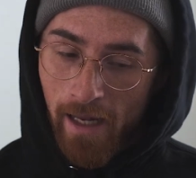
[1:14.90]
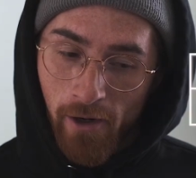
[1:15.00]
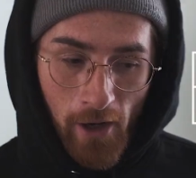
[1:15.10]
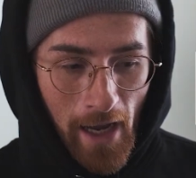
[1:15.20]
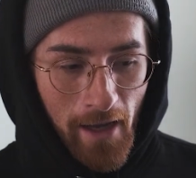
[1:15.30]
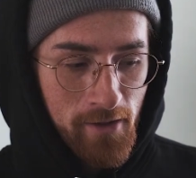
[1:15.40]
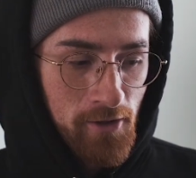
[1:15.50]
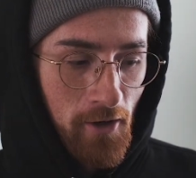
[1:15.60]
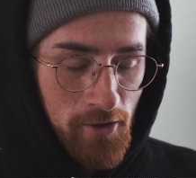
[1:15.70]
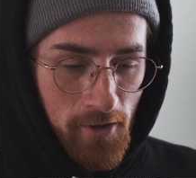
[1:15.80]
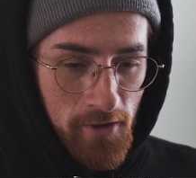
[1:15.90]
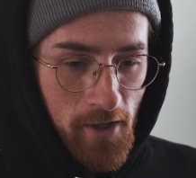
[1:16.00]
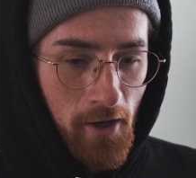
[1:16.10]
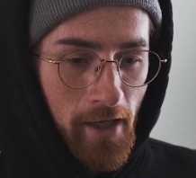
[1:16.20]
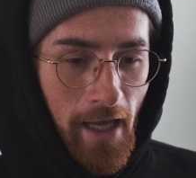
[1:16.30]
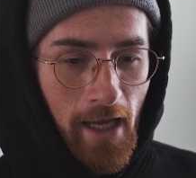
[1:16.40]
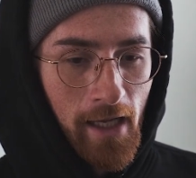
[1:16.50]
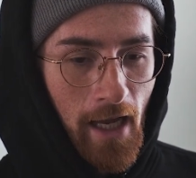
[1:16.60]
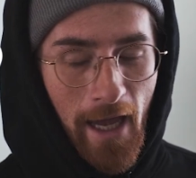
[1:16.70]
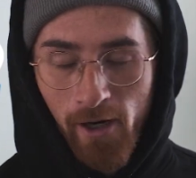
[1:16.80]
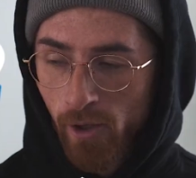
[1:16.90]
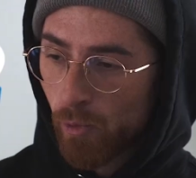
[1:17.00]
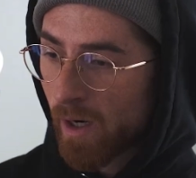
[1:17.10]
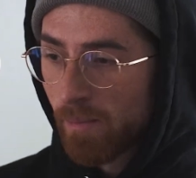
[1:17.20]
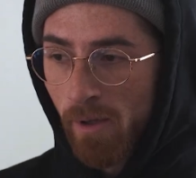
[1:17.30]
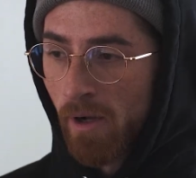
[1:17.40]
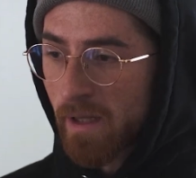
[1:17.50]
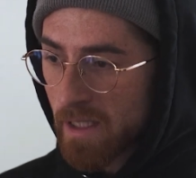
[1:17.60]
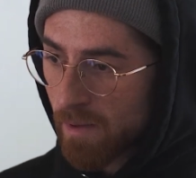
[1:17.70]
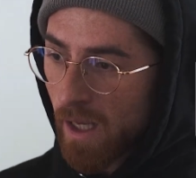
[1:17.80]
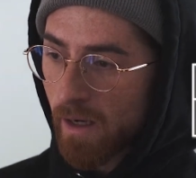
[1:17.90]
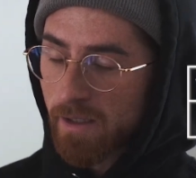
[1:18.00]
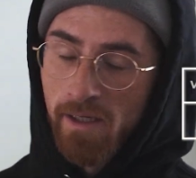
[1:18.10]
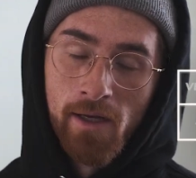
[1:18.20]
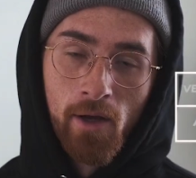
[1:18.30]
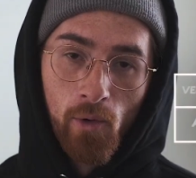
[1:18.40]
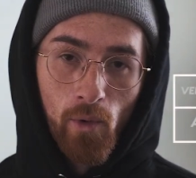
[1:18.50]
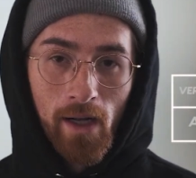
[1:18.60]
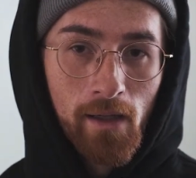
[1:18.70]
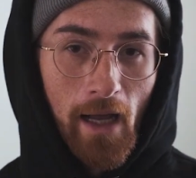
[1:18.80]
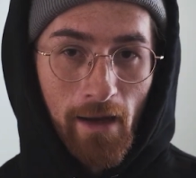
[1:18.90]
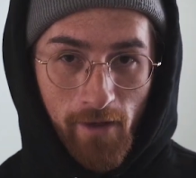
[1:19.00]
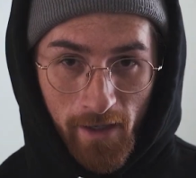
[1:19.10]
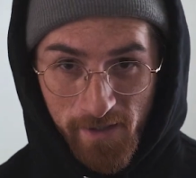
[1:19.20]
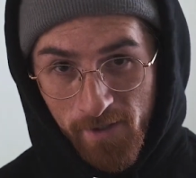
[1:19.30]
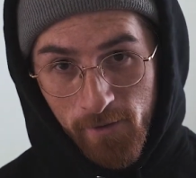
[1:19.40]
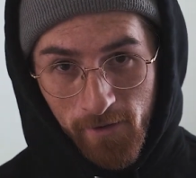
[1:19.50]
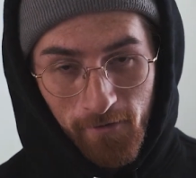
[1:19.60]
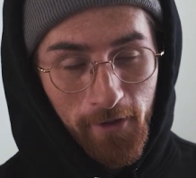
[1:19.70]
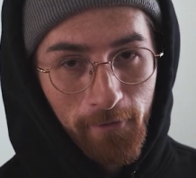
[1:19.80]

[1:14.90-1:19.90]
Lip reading: I don't know how to structure a song and I don't know where to put all these blocks, well, I've got a solution for